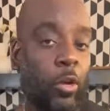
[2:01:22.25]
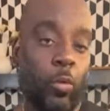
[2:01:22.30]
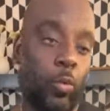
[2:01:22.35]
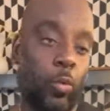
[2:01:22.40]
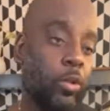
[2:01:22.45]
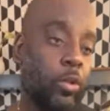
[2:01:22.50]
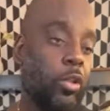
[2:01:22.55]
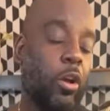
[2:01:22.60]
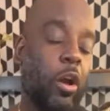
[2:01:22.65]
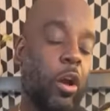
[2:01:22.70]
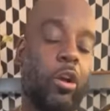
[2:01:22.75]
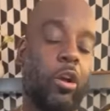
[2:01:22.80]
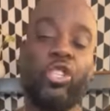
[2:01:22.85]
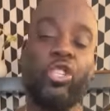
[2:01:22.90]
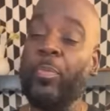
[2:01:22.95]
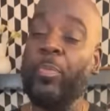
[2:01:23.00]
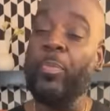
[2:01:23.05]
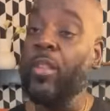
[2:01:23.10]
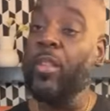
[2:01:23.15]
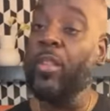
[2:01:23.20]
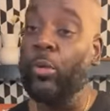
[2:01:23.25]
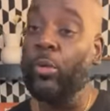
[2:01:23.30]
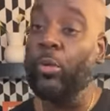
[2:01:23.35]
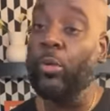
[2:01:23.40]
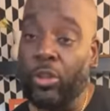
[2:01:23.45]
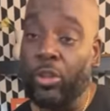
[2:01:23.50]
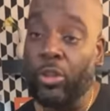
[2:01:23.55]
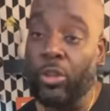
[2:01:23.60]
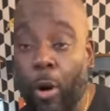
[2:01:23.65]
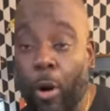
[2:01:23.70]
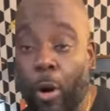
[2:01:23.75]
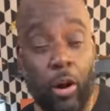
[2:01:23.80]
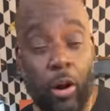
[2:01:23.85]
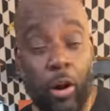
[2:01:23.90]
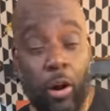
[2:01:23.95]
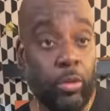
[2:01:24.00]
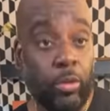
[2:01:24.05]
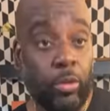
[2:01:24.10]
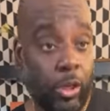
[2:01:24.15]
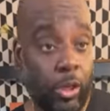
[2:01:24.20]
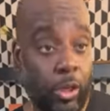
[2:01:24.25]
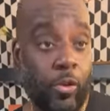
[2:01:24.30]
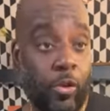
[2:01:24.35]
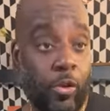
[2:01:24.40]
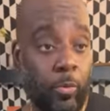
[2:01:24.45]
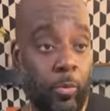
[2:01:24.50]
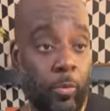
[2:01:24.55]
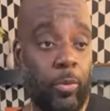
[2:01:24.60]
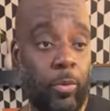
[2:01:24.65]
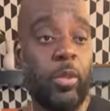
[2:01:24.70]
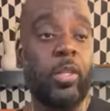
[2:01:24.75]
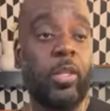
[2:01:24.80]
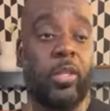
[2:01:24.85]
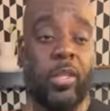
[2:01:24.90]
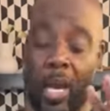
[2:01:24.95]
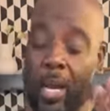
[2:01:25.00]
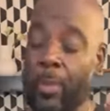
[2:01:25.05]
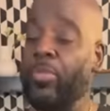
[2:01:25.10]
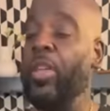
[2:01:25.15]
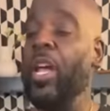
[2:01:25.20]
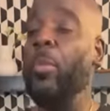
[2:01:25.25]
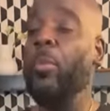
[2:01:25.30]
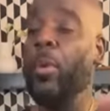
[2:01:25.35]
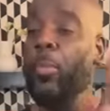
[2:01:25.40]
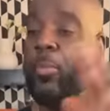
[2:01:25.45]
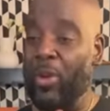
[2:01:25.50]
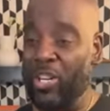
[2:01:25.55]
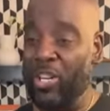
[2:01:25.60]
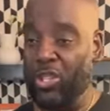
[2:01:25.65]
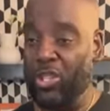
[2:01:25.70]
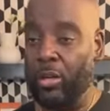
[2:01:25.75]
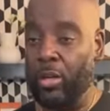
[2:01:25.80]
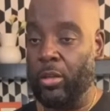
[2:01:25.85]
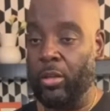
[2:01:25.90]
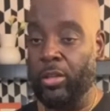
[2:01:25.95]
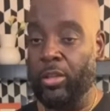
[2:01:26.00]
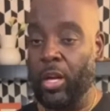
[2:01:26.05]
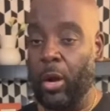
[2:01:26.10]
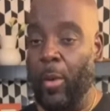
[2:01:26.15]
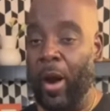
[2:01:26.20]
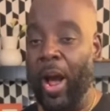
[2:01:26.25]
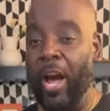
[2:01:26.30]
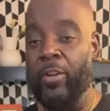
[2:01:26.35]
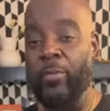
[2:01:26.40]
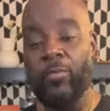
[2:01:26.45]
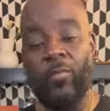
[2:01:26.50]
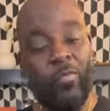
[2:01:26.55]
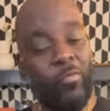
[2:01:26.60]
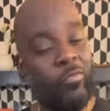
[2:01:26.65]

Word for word: We'll start shipping those tomorrow to you. Same thing with pressure cookers, all right?